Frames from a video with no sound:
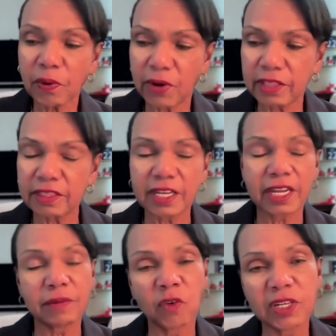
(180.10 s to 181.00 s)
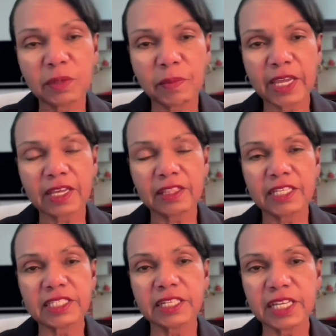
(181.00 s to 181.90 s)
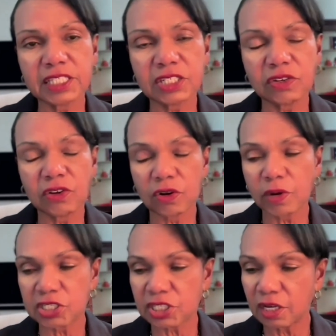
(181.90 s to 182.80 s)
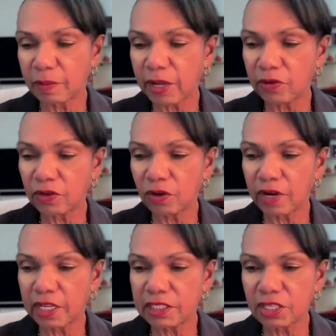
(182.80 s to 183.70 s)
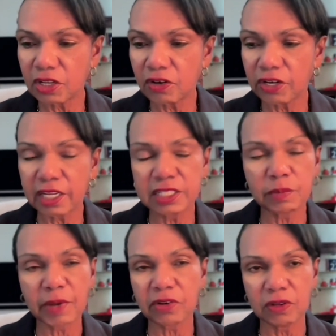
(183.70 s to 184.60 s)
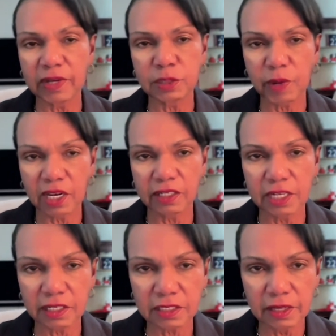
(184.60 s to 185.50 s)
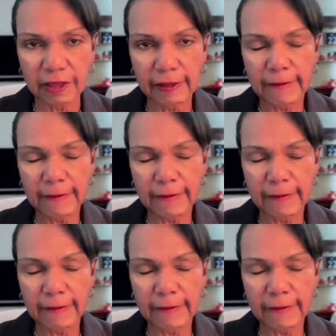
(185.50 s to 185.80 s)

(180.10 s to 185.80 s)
point that I want to make, and this leads to your question about Ukrainian security, is about U.S. politics.